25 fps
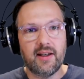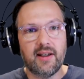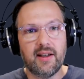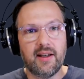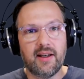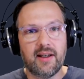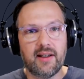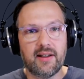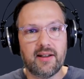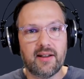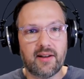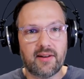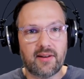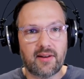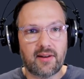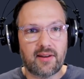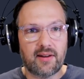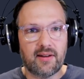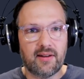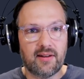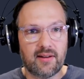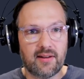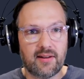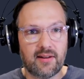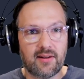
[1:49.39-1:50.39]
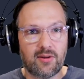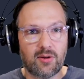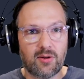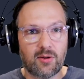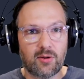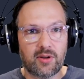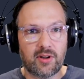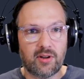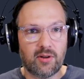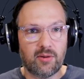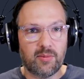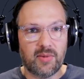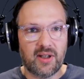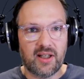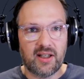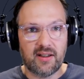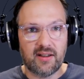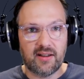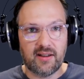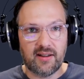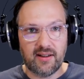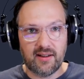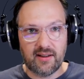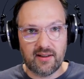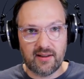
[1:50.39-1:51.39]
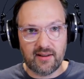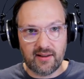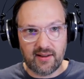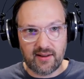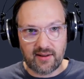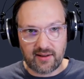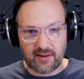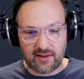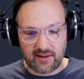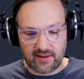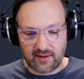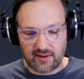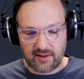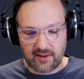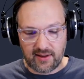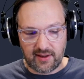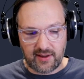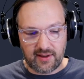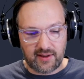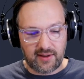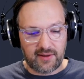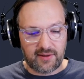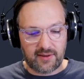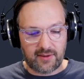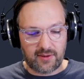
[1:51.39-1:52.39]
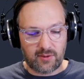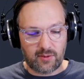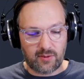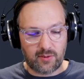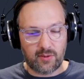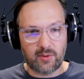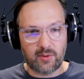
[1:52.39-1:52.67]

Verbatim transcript: and other th and the Tokio main neither. So